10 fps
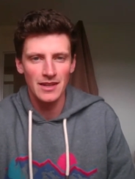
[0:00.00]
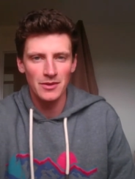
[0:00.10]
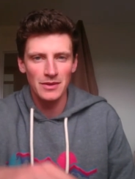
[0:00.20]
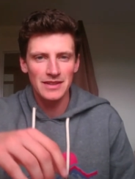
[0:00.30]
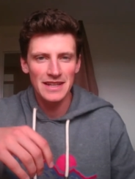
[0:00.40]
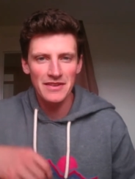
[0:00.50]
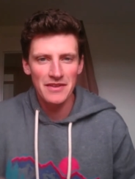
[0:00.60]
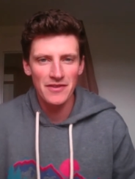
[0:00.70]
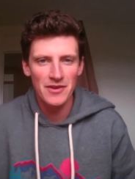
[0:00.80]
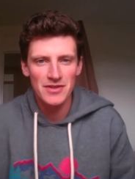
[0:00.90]
Well, good evening,
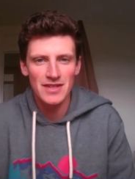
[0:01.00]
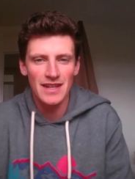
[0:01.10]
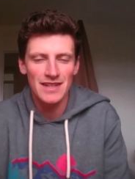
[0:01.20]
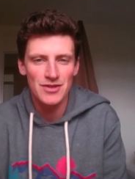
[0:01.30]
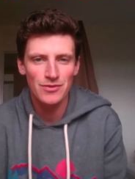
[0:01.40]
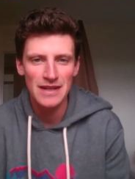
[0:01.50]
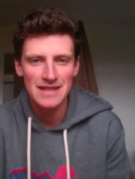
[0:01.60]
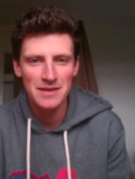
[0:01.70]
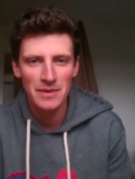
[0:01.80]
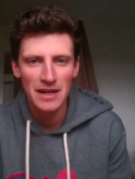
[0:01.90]
folks. It's great
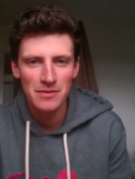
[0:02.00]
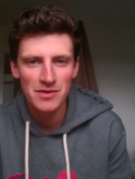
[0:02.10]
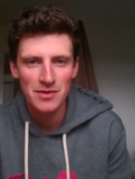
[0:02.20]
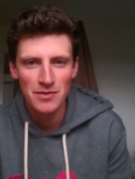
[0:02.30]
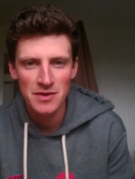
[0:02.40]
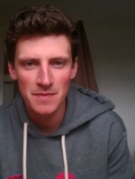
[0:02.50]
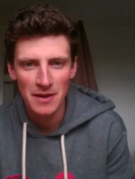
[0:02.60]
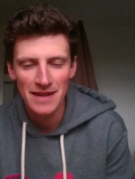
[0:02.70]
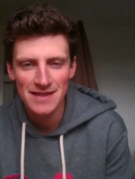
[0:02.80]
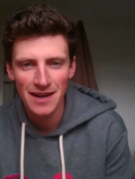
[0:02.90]
to be able to spend a
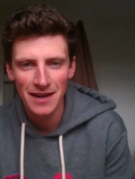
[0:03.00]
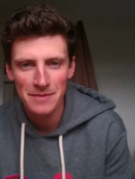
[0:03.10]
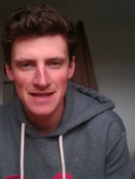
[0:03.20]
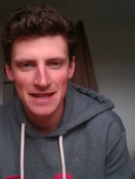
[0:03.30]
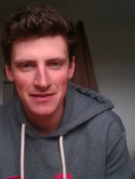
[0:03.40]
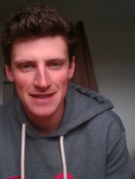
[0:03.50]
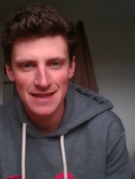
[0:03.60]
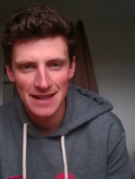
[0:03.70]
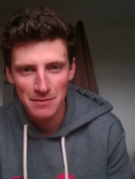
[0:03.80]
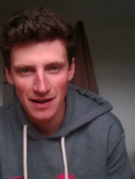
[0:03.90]
bit of time this evening to
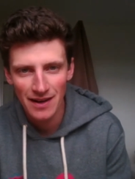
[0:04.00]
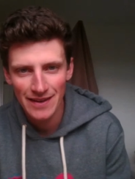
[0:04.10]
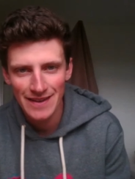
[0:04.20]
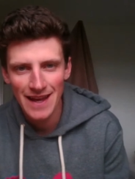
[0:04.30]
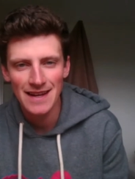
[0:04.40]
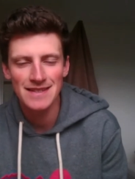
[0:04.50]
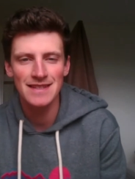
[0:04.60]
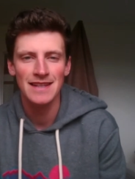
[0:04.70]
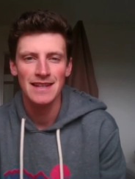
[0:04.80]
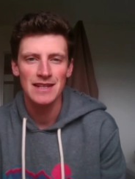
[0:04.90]
think about our next
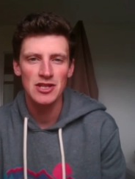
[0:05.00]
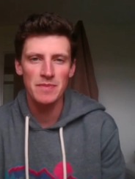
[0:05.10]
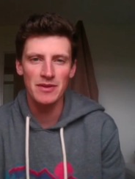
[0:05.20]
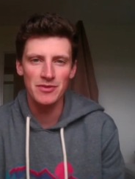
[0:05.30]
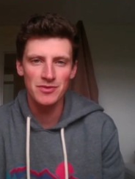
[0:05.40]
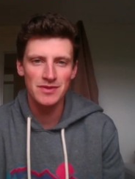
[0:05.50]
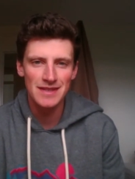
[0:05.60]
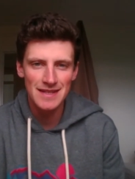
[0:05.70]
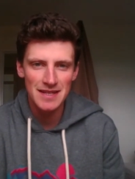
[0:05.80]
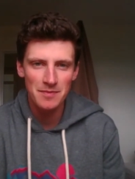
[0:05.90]
spiritual
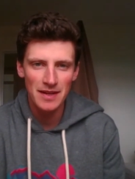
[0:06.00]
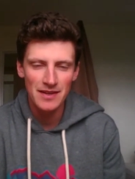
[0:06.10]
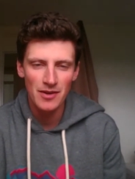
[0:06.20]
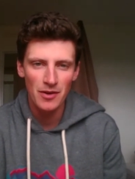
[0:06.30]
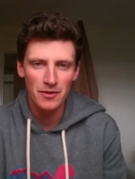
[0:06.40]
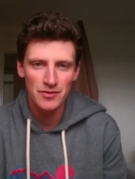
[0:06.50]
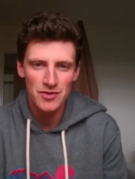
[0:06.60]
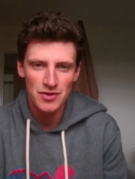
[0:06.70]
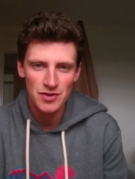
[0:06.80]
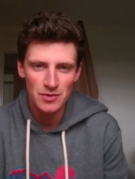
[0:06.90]
discipline of
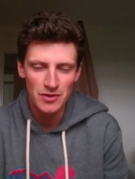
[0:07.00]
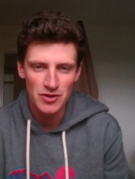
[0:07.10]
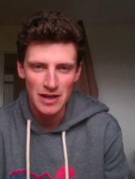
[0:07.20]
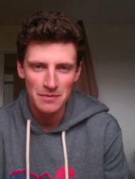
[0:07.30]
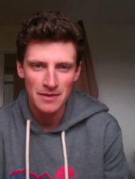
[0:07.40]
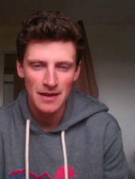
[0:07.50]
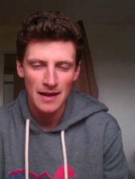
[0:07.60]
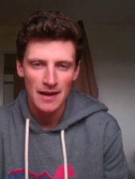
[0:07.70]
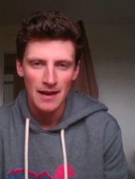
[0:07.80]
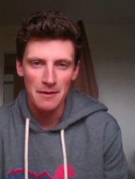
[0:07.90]
stewardship.
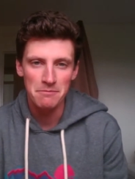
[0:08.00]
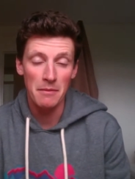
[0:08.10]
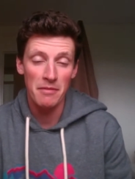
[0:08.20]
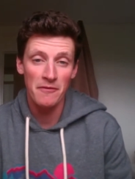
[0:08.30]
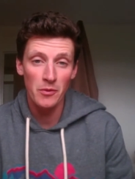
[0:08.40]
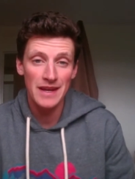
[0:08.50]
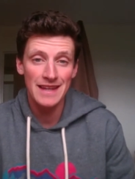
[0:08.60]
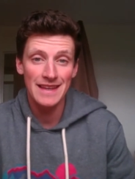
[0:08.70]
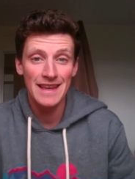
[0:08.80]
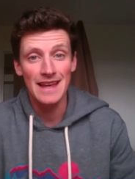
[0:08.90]
Um, but before we
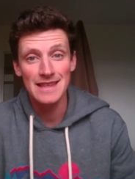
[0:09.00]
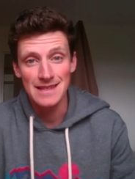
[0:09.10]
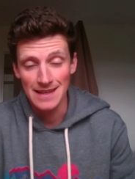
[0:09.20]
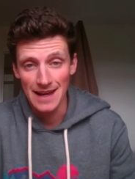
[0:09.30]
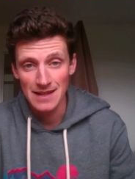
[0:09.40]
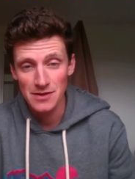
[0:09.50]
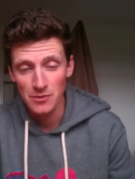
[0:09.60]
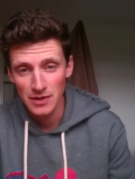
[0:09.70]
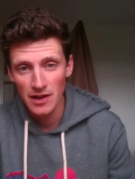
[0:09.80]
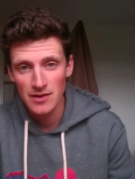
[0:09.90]
get into that,
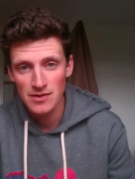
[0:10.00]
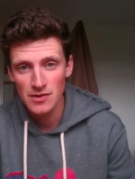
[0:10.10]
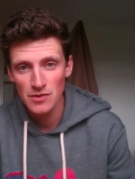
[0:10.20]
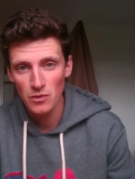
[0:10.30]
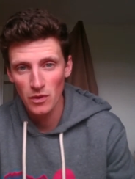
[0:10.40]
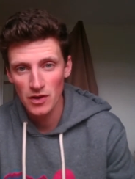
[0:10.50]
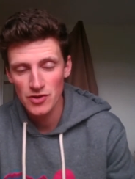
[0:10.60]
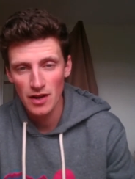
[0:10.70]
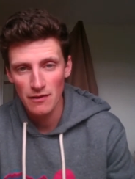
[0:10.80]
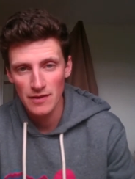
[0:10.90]
we're going to watch
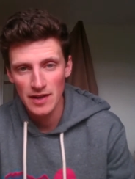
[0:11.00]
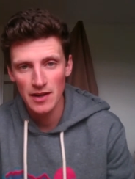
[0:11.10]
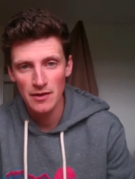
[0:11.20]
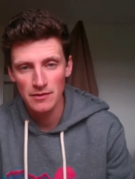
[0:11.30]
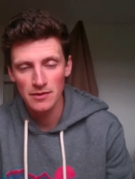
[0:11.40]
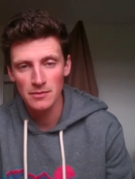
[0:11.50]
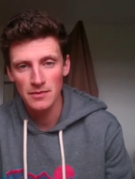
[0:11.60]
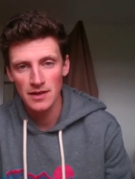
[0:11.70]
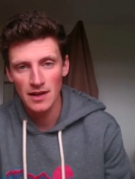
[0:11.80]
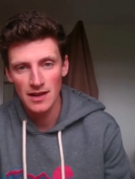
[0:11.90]
a video from
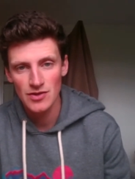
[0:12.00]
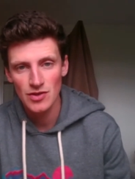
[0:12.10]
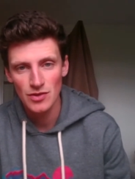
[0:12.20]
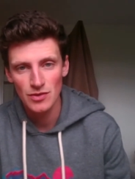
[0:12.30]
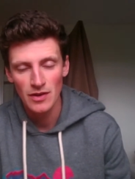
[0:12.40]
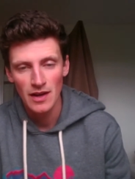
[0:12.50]
the guys who